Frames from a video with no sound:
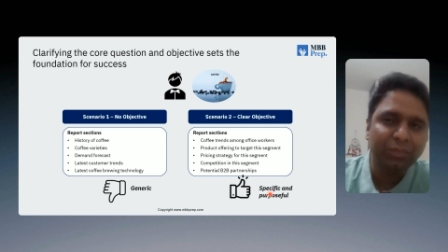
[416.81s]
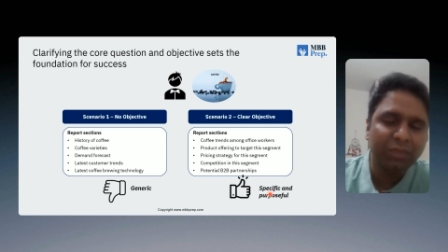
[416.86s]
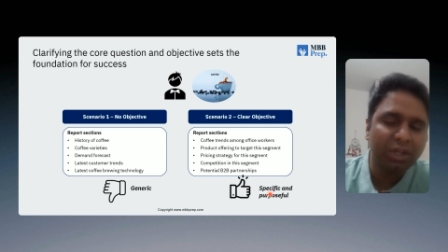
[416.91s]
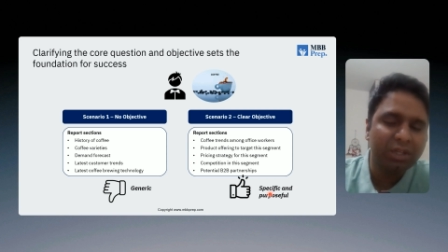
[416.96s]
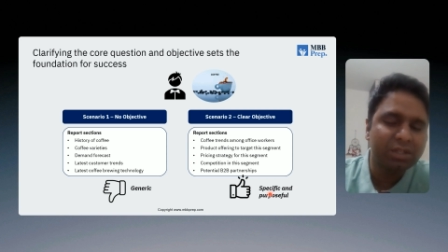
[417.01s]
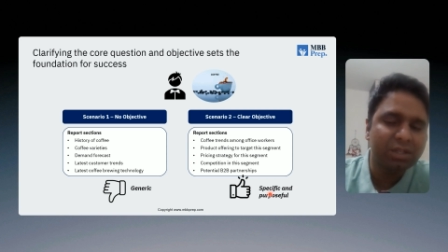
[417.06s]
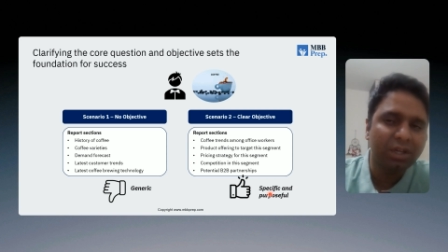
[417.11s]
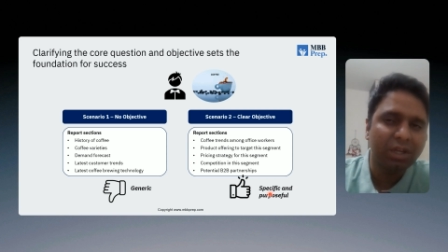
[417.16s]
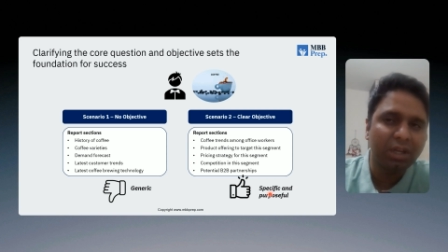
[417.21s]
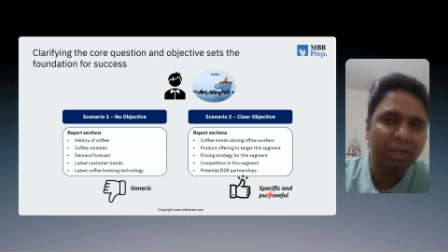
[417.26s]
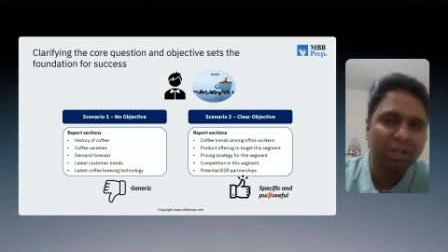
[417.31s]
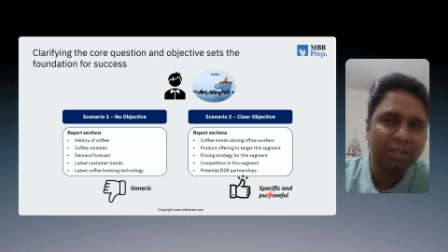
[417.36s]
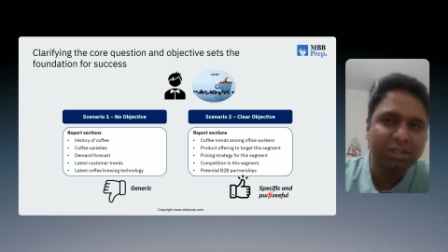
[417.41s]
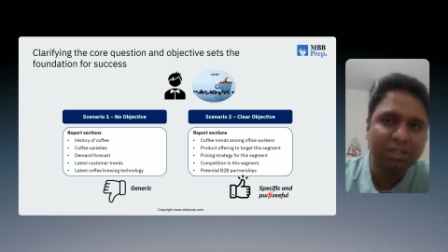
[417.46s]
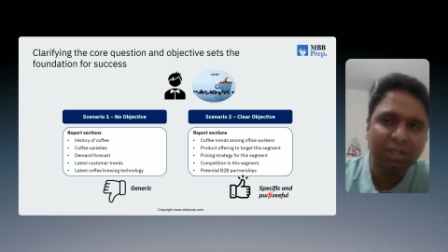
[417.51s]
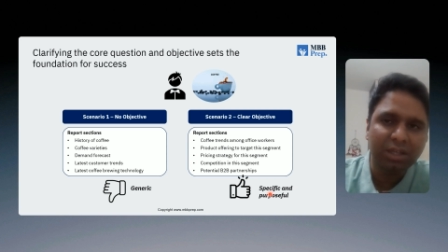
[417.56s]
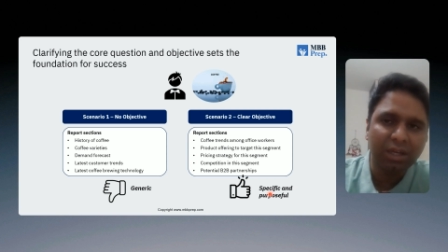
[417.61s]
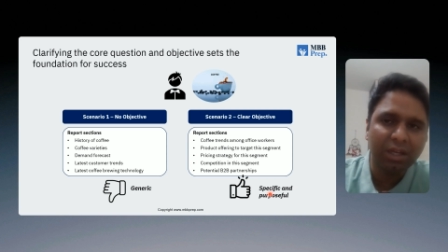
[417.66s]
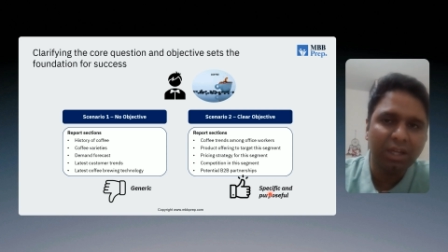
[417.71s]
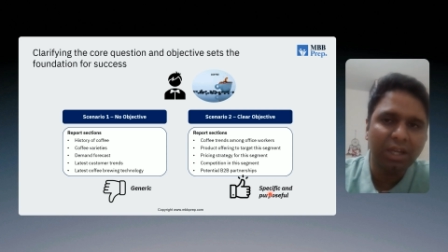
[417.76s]

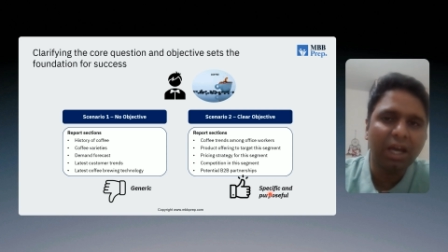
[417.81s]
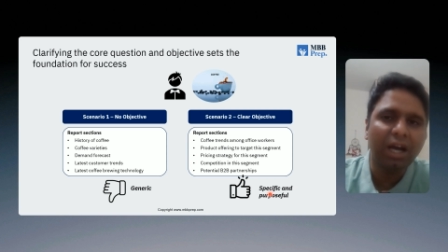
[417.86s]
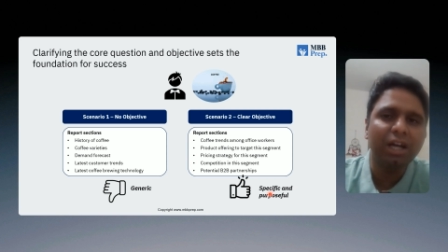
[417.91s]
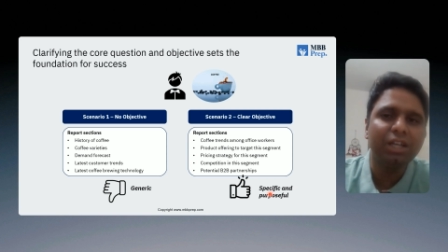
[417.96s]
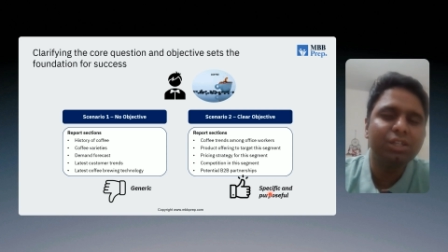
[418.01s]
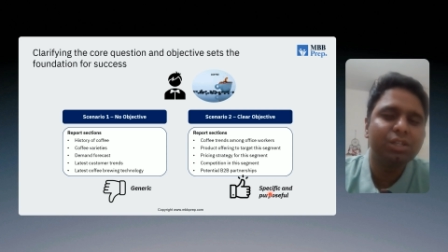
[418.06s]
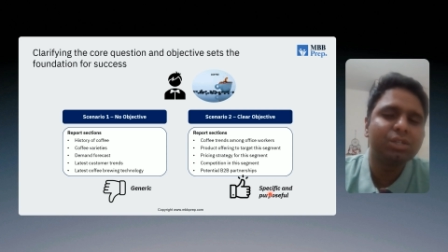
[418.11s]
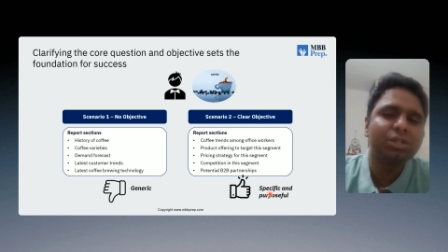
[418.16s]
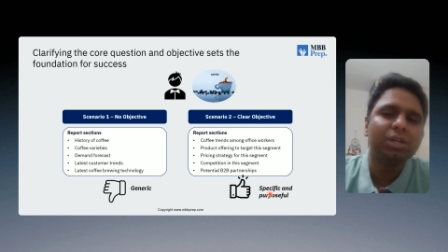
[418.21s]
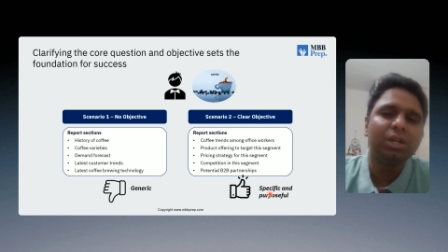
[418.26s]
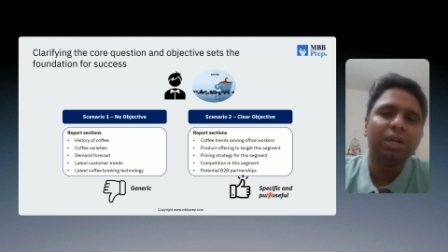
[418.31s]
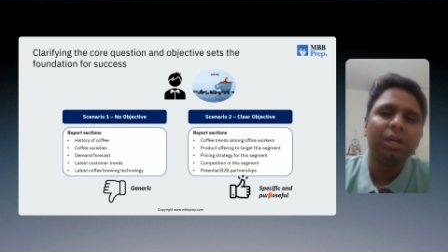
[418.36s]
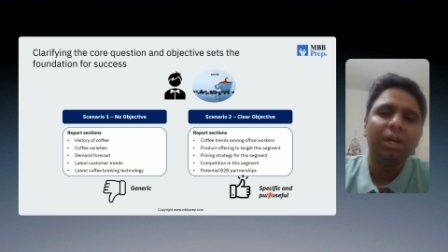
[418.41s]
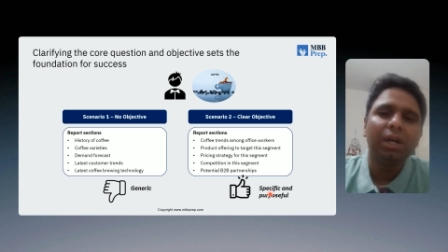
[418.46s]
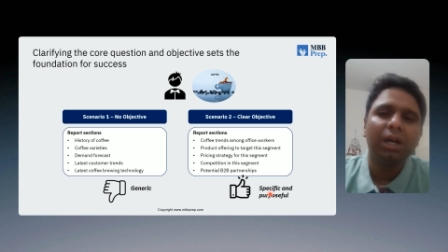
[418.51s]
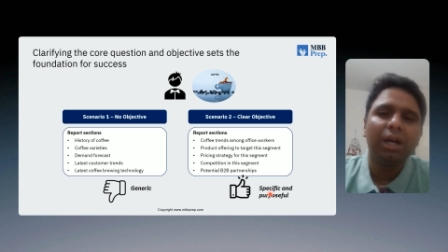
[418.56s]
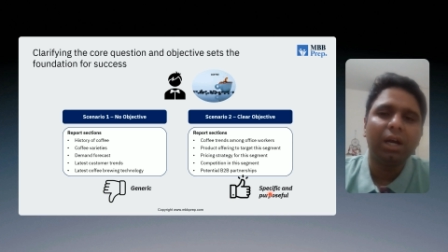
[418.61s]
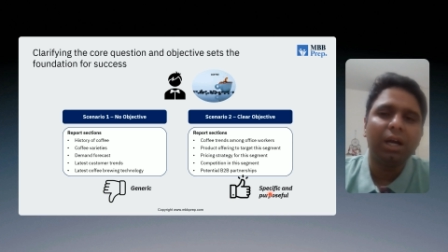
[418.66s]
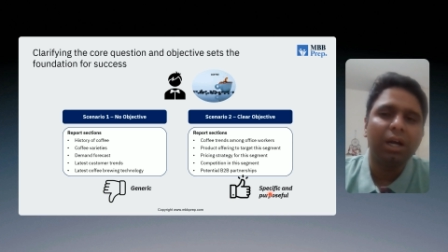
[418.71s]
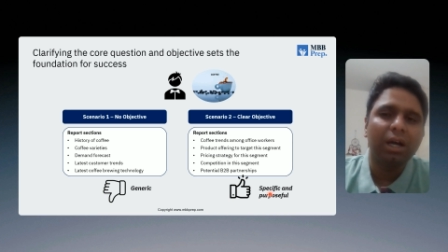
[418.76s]
it's large
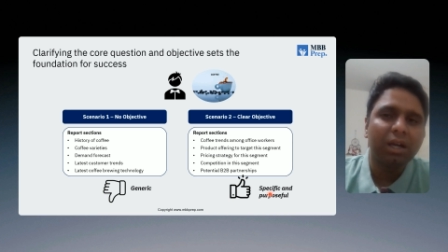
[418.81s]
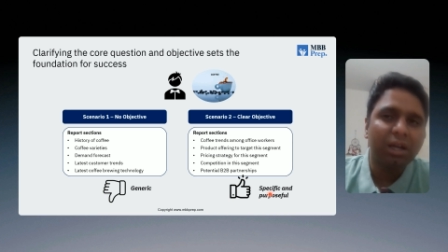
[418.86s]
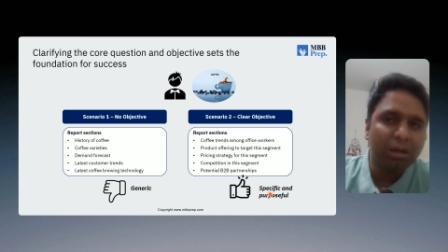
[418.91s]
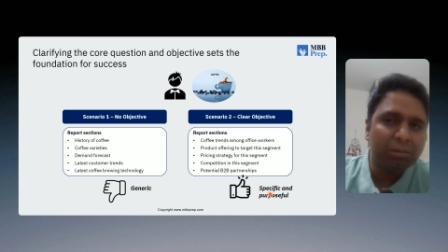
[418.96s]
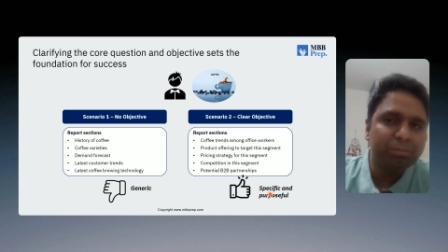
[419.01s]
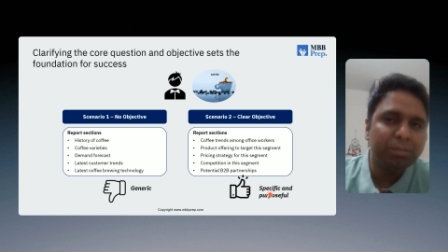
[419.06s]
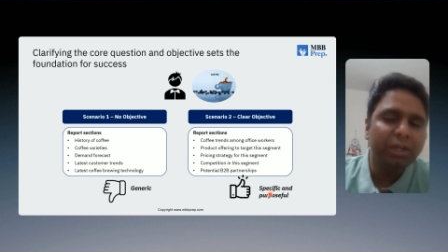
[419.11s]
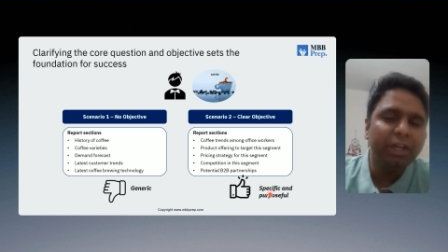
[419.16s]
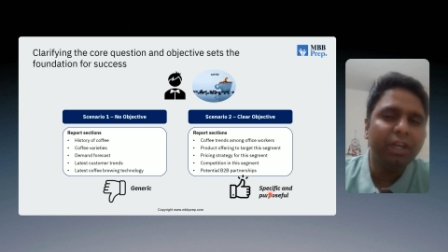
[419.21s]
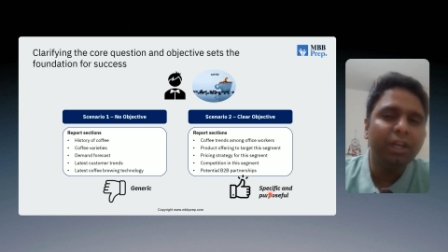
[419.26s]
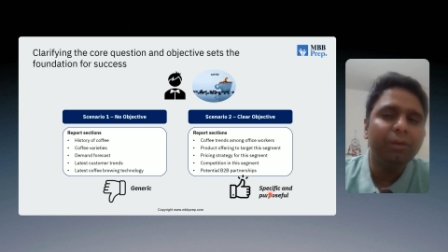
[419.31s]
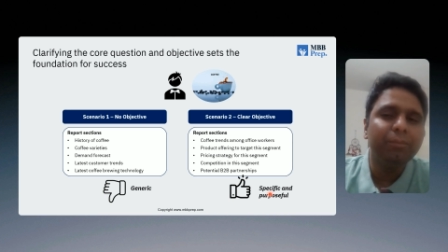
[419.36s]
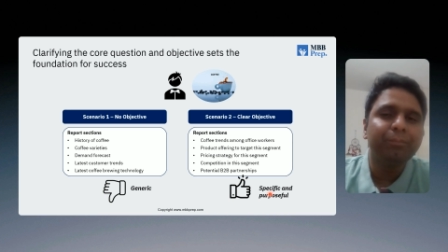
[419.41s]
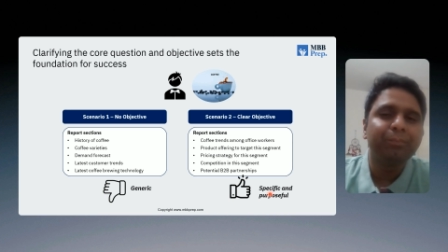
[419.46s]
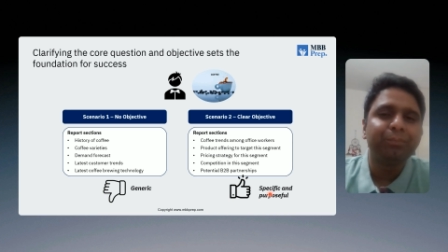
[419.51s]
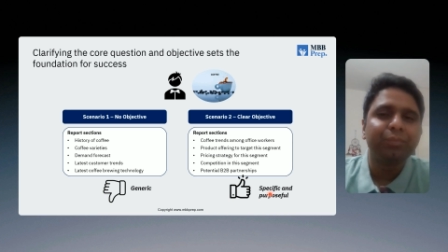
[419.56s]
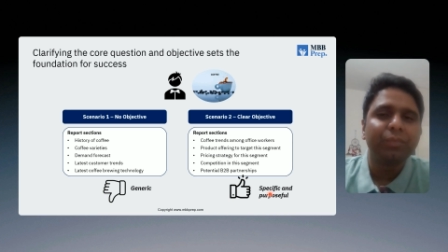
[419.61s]
company.